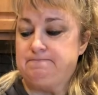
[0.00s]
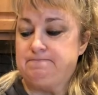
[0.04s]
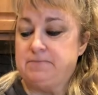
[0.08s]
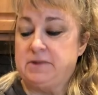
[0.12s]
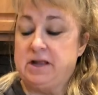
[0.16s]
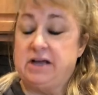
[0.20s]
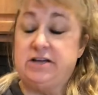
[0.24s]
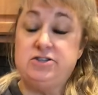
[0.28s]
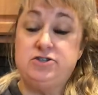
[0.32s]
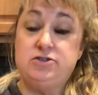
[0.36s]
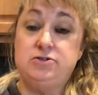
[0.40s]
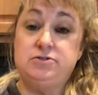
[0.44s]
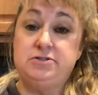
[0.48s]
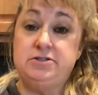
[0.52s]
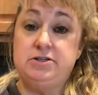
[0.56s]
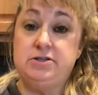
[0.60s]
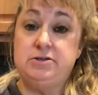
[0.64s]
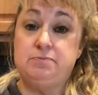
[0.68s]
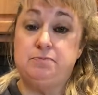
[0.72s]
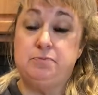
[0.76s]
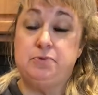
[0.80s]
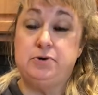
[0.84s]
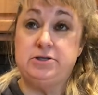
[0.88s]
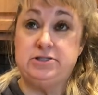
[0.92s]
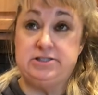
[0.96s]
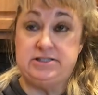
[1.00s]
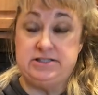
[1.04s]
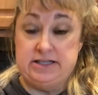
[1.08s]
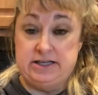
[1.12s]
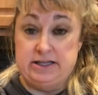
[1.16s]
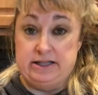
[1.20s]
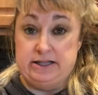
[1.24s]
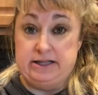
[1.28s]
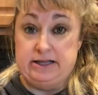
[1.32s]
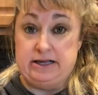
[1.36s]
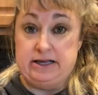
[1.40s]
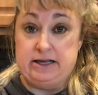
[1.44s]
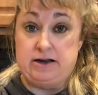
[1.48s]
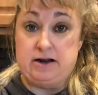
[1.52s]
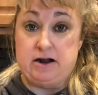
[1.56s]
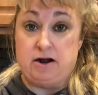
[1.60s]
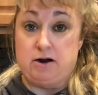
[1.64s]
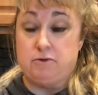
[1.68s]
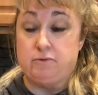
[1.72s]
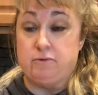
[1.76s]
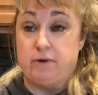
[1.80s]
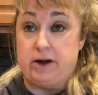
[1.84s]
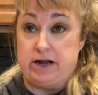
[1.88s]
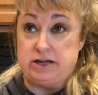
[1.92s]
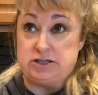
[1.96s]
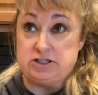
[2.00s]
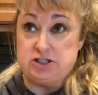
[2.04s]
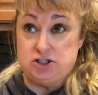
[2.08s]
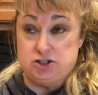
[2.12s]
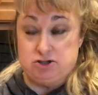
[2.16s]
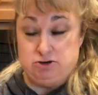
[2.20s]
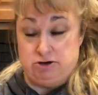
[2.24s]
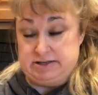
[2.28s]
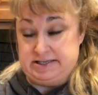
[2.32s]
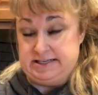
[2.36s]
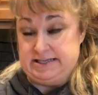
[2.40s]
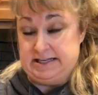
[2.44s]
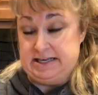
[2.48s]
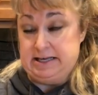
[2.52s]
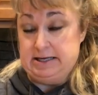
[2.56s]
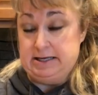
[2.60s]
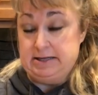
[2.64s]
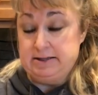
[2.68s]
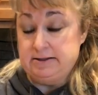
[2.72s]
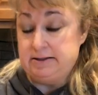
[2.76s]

I do put dill in our ranch dressing